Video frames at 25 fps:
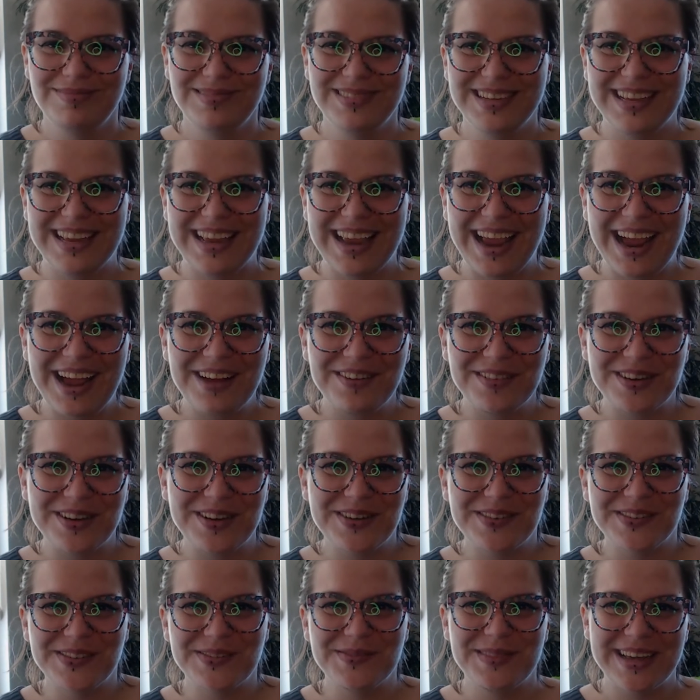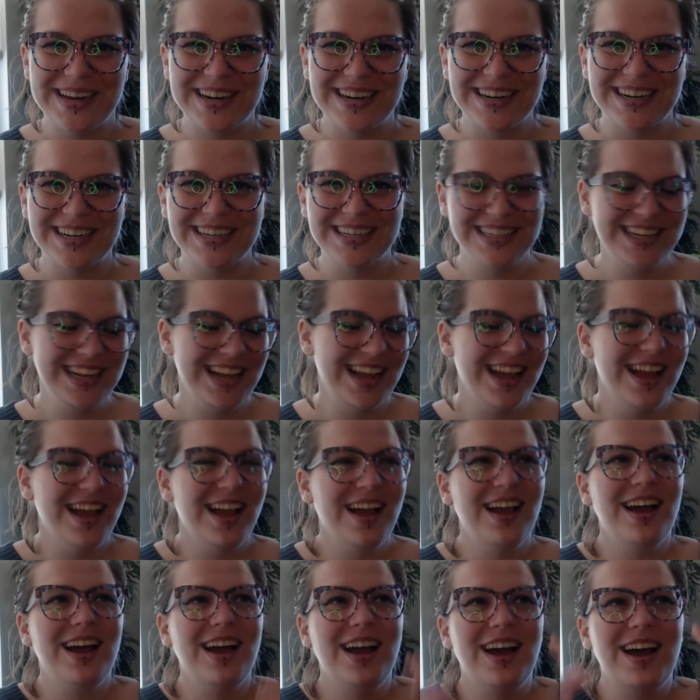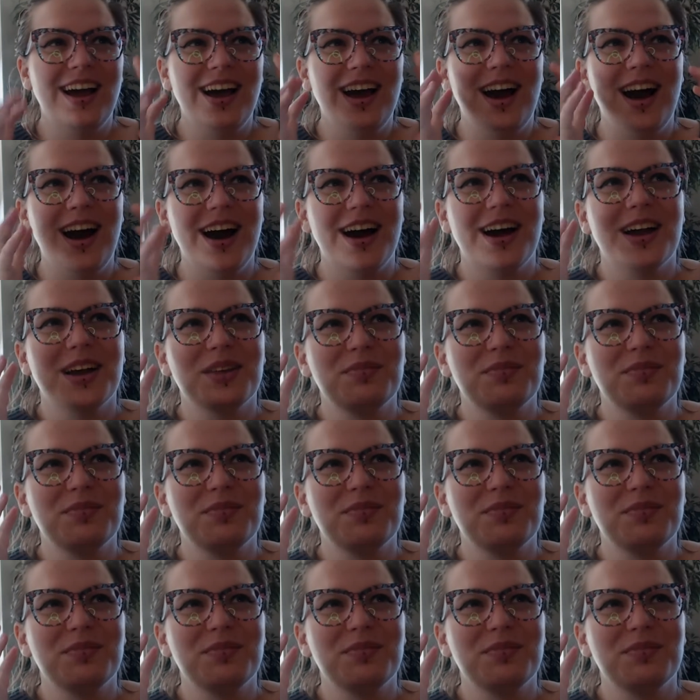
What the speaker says: yeah, we'll go from there. I'm